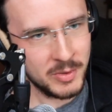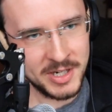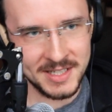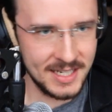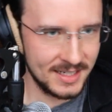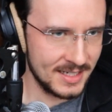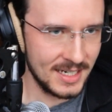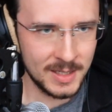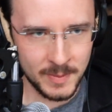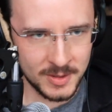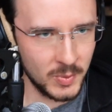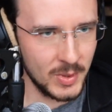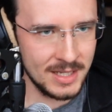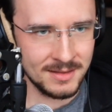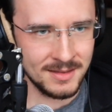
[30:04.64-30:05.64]
want to TikTok
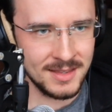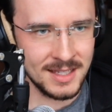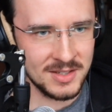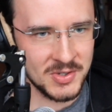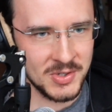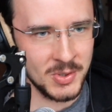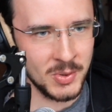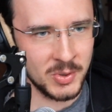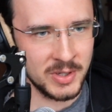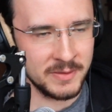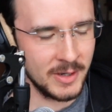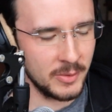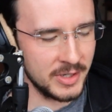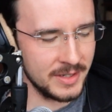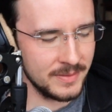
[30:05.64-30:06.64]
between these two or
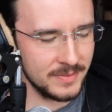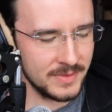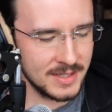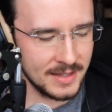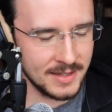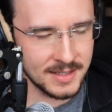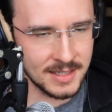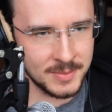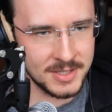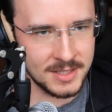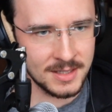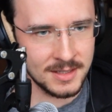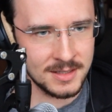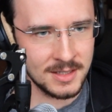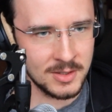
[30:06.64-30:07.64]
if I want to set this up
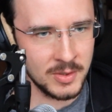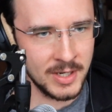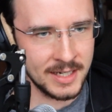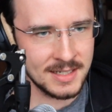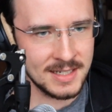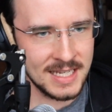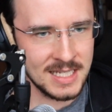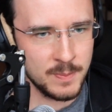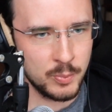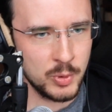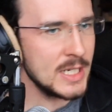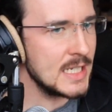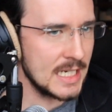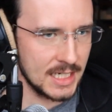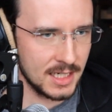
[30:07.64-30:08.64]
to do next, is
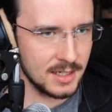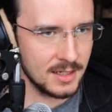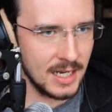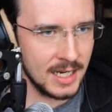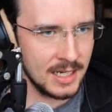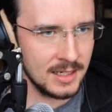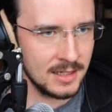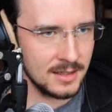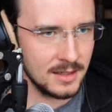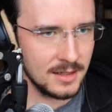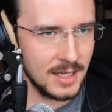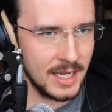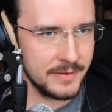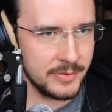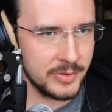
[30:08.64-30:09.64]
printing. I
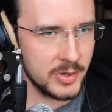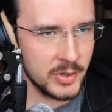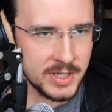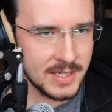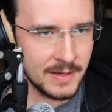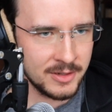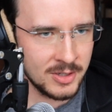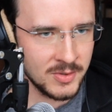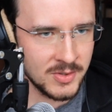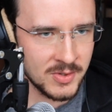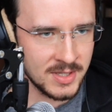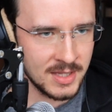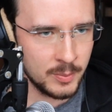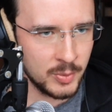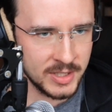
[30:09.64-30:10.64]
have 37
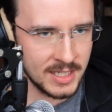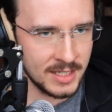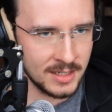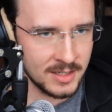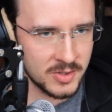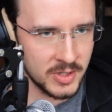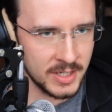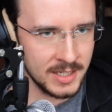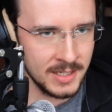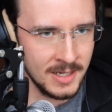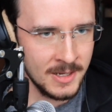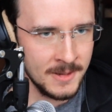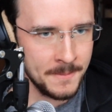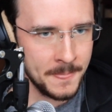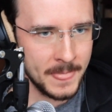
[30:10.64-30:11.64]
users in the printing industry,
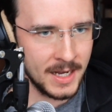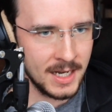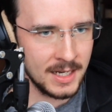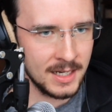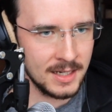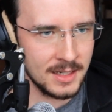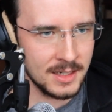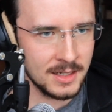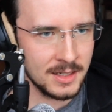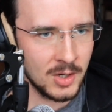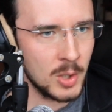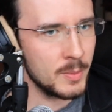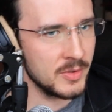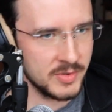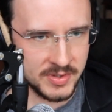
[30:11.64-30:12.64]

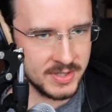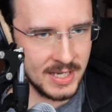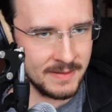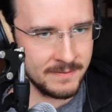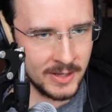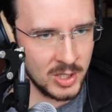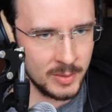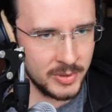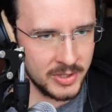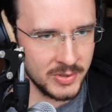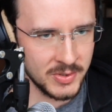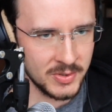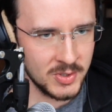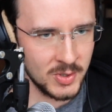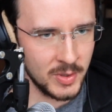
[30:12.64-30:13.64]
almost the same value per
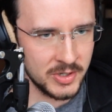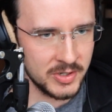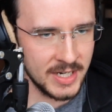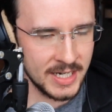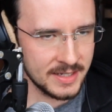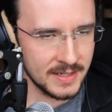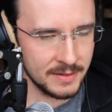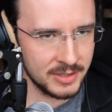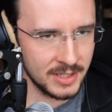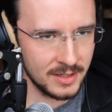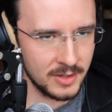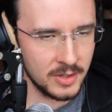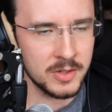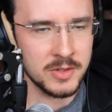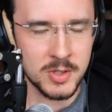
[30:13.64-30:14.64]
user,
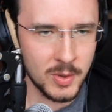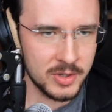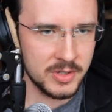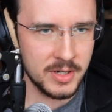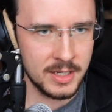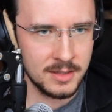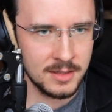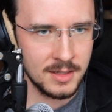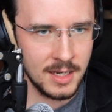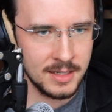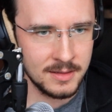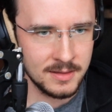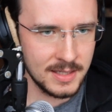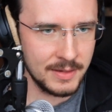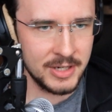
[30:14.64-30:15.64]

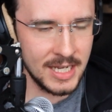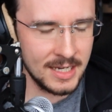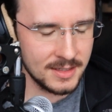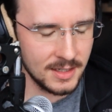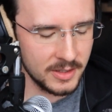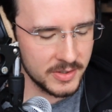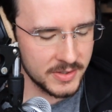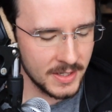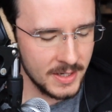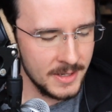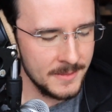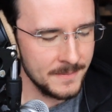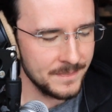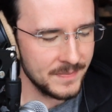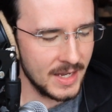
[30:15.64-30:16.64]
$278.
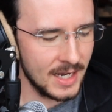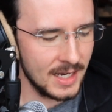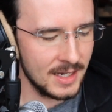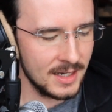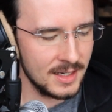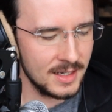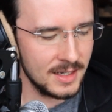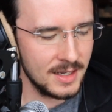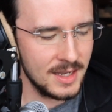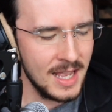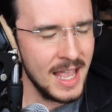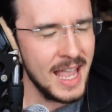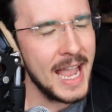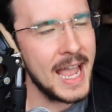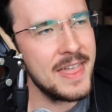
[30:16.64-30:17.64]

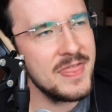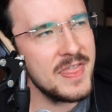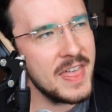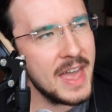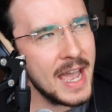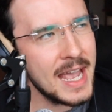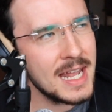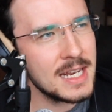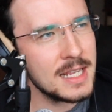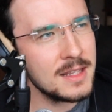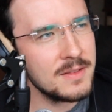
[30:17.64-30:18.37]
And that